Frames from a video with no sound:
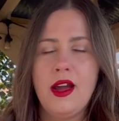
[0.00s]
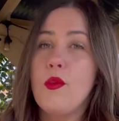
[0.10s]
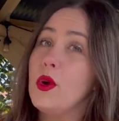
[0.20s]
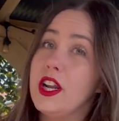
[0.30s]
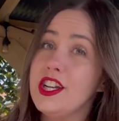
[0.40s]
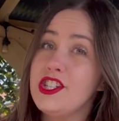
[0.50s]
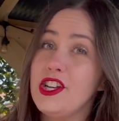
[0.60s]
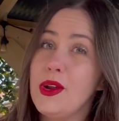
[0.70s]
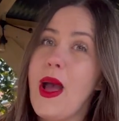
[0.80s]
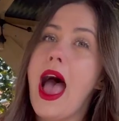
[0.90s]
We're going to show
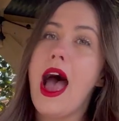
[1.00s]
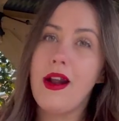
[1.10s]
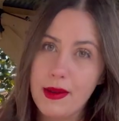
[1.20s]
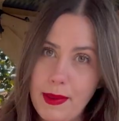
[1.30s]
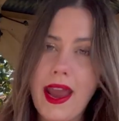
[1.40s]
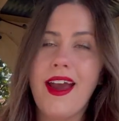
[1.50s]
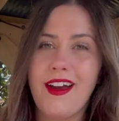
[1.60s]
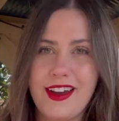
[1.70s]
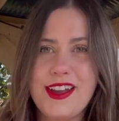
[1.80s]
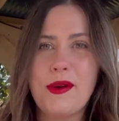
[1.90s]
you how to
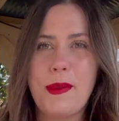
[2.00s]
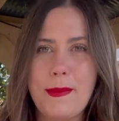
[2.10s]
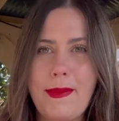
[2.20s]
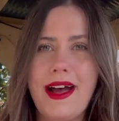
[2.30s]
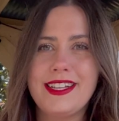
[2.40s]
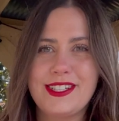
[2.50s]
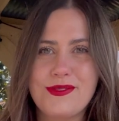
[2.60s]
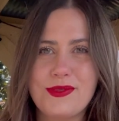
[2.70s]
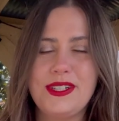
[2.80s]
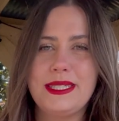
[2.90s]
pair your Pit Boss
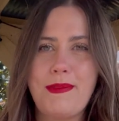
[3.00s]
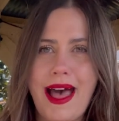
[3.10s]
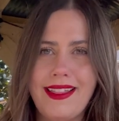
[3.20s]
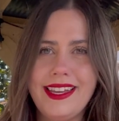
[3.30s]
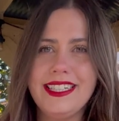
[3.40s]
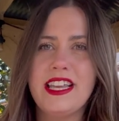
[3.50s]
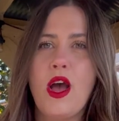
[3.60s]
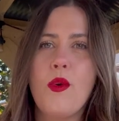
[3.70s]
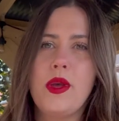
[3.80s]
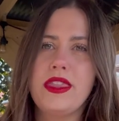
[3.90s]
Grill's pellets
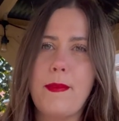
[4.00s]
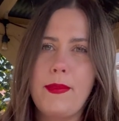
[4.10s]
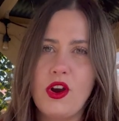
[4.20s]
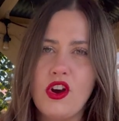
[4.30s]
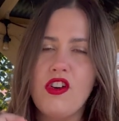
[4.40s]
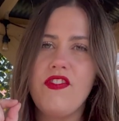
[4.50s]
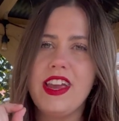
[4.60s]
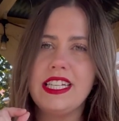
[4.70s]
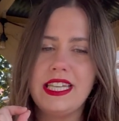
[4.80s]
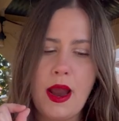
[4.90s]
with the
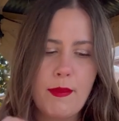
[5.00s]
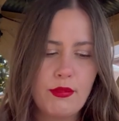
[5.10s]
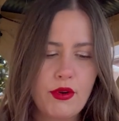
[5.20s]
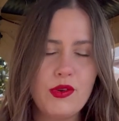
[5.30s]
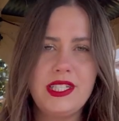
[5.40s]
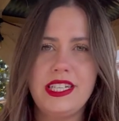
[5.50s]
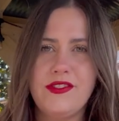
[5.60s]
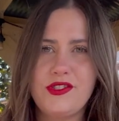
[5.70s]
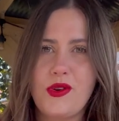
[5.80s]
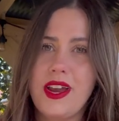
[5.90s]
perfect protein
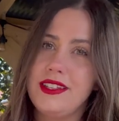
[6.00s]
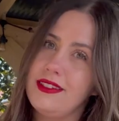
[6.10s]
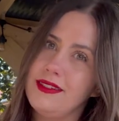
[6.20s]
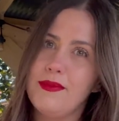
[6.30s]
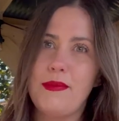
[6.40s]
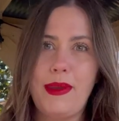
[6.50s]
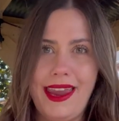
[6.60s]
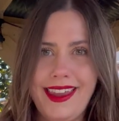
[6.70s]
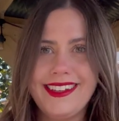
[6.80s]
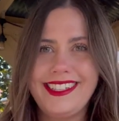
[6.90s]
of choice,
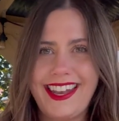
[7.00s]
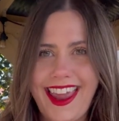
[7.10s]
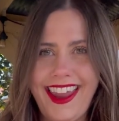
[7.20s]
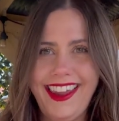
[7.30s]
bacon today.